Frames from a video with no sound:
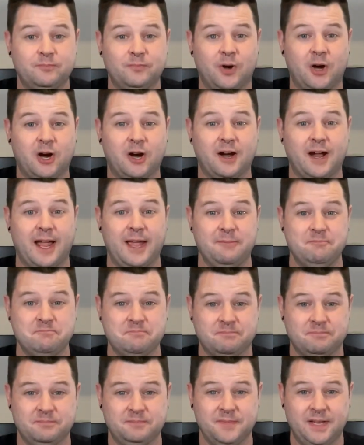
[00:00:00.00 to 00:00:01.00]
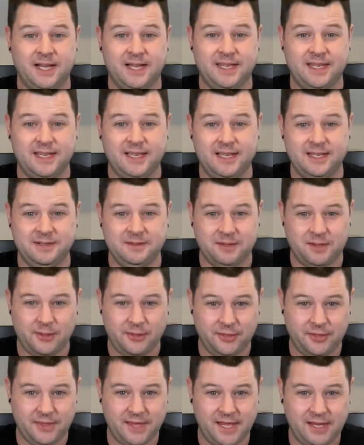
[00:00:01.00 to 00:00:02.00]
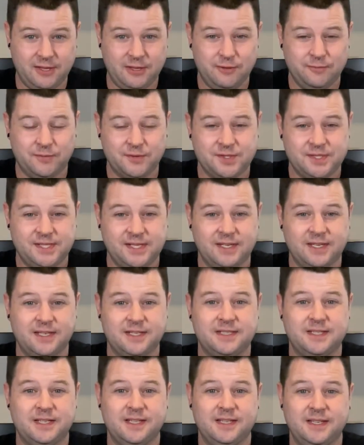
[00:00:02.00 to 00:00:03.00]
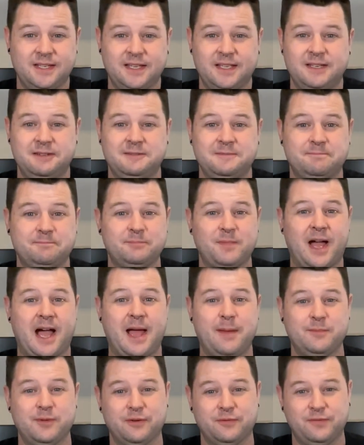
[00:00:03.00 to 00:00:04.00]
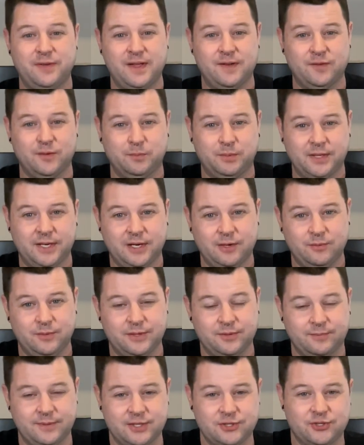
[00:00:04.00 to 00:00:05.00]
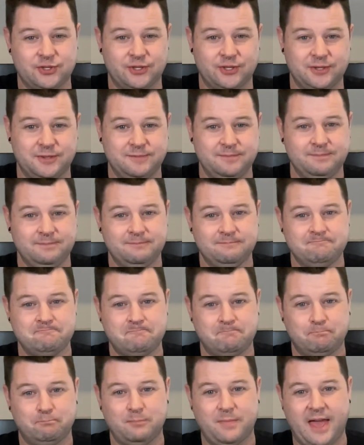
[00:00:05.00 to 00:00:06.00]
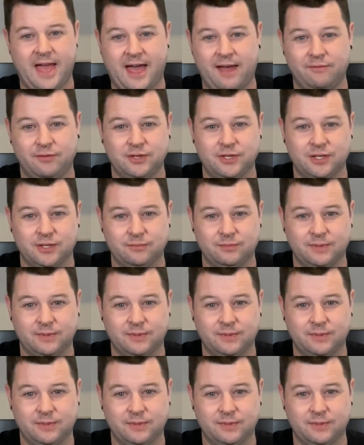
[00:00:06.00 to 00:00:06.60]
right. Again, thank you for sticking to the end. I'm your favorite player one, Richard. Have a good